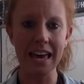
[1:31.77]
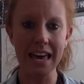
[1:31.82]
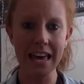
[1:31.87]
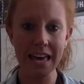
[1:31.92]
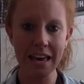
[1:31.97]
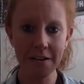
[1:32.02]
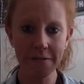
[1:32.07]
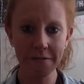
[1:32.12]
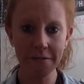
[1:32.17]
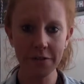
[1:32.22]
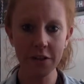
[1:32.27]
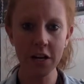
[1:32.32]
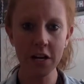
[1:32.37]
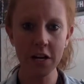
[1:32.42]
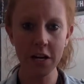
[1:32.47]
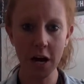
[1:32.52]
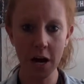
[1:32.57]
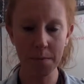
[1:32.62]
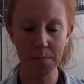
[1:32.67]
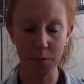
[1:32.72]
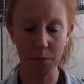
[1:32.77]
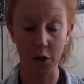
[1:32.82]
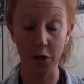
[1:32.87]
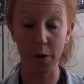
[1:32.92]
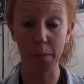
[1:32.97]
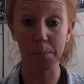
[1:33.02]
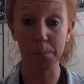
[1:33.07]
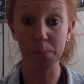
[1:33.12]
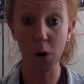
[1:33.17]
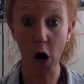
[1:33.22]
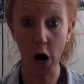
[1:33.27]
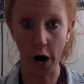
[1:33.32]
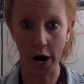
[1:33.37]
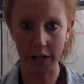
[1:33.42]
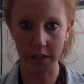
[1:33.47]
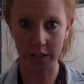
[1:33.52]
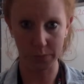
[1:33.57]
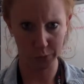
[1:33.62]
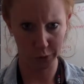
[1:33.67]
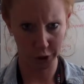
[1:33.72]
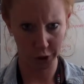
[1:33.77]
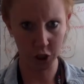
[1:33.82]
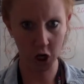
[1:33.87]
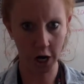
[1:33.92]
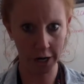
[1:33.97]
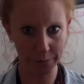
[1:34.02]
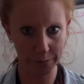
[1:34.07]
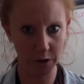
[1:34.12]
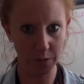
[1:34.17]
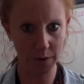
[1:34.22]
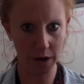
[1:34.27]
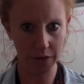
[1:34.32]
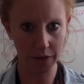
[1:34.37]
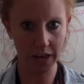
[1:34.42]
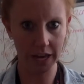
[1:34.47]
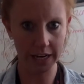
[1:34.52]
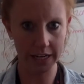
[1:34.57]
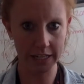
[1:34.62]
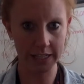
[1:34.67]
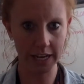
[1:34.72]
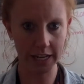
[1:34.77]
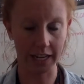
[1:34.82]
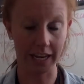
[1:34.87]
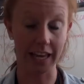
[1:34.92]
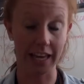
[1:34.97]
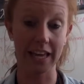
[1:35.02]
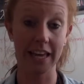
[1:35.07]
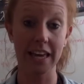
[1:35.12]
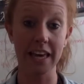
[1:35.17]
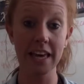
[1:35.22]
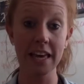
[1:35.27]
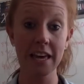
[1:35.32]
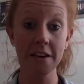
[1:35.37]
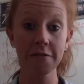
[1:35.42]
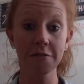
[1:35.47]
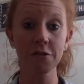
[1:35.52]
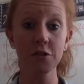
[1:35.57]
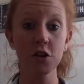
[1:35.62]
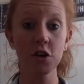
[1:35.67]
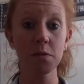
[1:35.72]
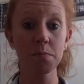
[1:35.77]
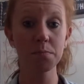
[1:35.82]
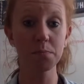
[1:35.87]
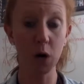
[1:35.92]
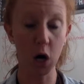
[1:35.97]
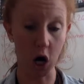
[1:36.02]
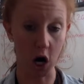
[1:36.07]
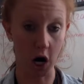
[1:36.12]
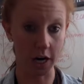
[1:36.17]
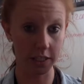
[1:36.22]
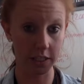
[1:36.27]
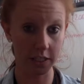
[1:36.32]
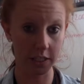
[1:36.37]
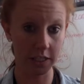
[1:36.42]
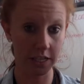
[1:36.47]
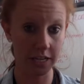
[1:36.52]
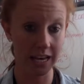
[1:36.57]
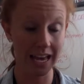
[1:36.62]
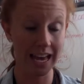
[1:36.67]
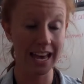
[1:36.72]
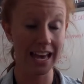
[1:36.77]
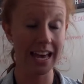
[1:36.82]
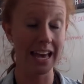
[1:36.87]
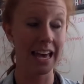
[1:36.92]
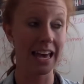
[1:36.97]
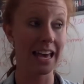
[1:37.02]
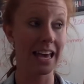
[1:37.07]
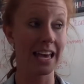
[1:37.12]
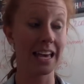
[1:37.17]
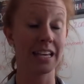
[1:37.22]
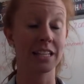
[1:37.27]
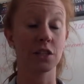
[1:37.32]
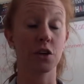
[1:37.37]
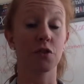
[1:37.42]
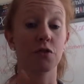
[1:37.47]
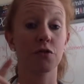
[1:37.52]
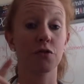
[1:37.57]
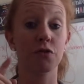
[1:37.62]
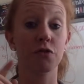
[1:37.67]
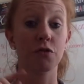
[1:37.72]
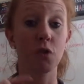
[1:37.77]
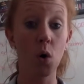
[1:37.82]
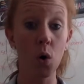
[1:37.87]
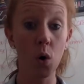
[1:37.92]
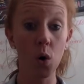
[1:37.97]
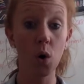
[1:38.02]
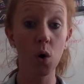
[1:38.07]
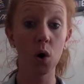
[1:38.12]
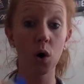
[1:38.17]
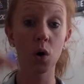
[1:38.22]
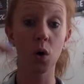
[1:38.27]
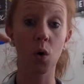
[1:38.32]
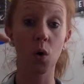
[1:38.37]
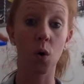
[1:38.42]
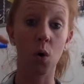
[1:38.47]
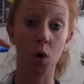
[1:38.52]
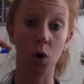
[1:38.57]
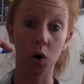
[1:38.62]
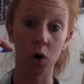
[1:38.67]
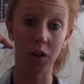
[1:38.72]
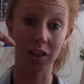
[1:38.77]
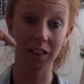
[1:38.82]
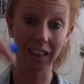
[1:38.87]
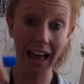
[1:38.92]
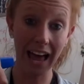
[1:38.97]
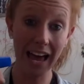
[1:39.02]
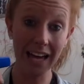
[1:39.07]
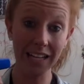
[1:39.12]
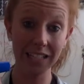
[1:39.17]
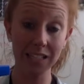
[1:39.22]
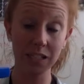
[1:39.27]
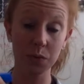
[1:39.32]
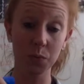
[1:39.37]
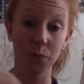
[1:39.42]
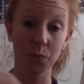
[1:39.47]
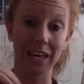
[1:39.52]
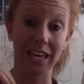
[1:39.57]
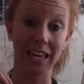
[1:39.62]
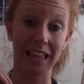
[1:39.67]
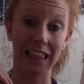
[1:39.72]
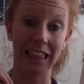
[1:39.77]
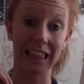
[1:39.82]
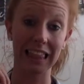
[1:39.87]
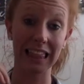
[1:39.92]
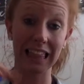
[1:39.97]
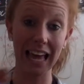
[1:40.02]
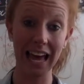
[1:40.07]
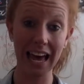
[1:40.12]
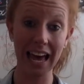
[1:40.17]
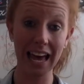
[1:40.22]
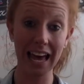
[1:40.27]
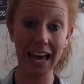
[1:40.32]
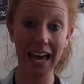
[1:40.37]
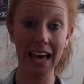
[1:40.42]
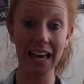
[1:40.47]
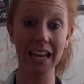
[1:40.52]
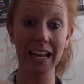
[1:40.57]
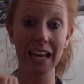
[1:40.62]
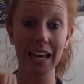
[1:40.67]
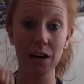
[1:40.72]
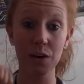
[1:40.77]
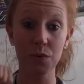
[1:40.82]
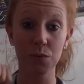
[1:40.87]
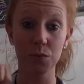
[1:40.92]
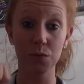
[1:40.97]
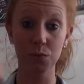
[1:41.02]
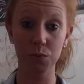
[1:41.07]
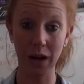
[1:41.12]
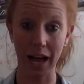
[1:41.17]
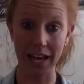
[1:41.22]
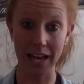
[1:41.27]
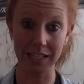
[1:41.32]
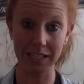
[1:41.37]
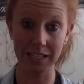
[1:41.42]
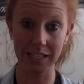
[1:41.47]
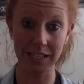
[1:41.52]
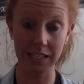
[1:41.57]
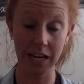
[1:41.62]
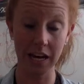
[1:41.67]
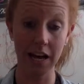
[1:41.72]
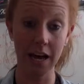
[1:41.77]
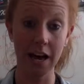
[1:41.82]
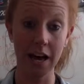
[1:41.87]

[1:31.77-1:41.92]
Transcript: If the number, the boss, we're going to talk more about that in a second. If the boss is 4 or less, we let it rest.